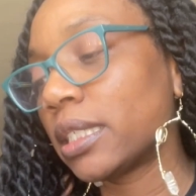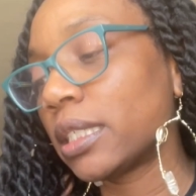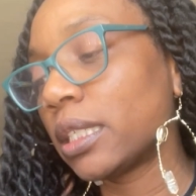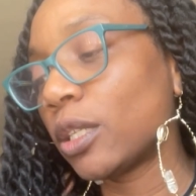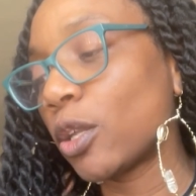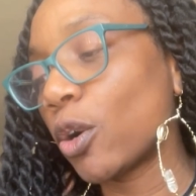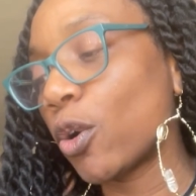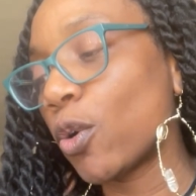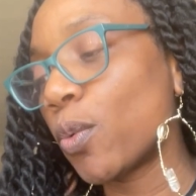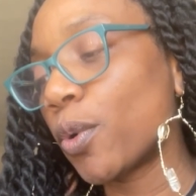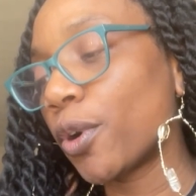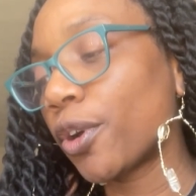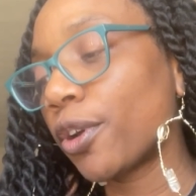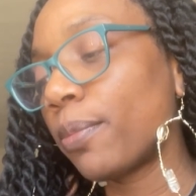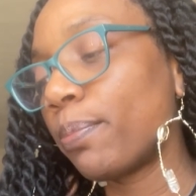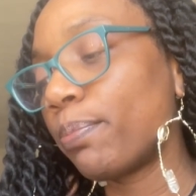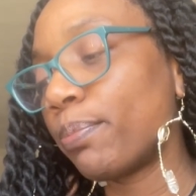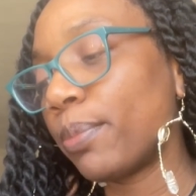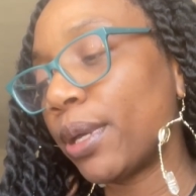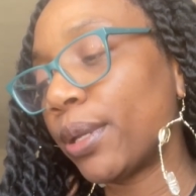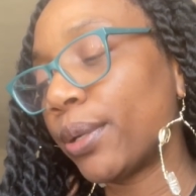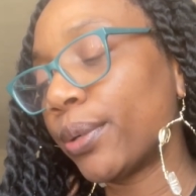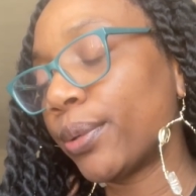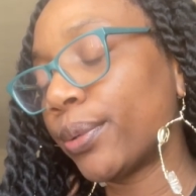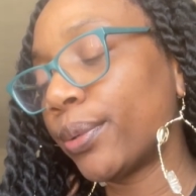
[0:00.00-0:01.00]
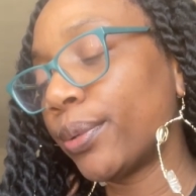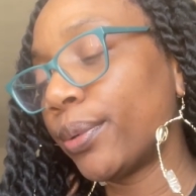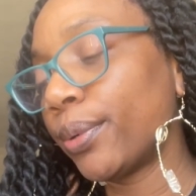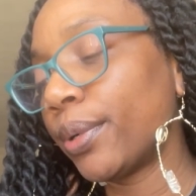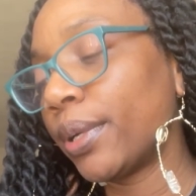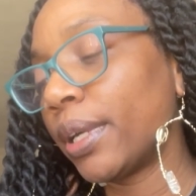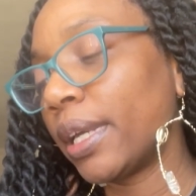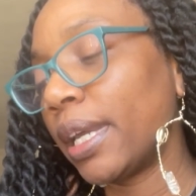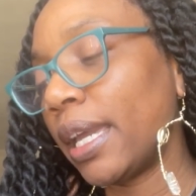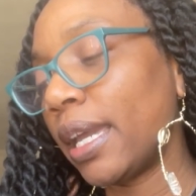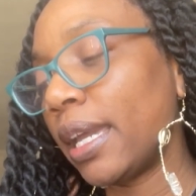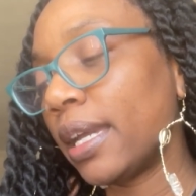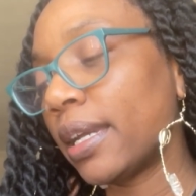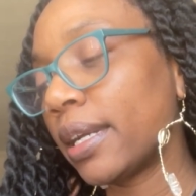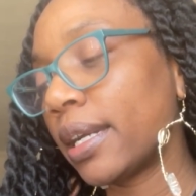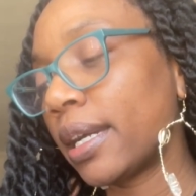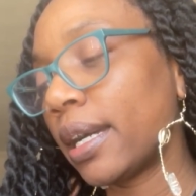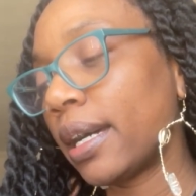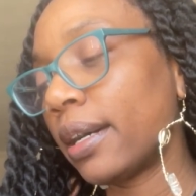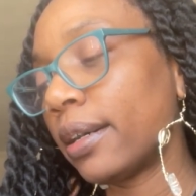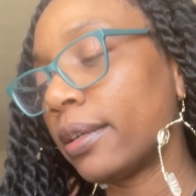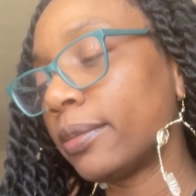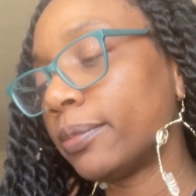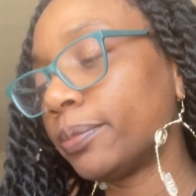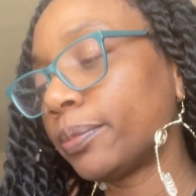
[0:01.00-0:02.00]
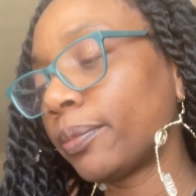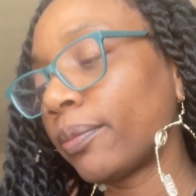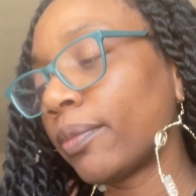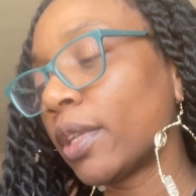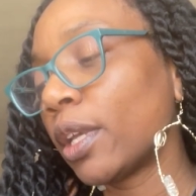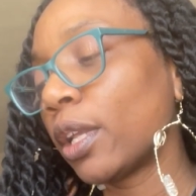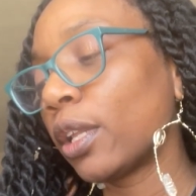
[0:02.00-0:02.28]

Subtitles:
lower middle income,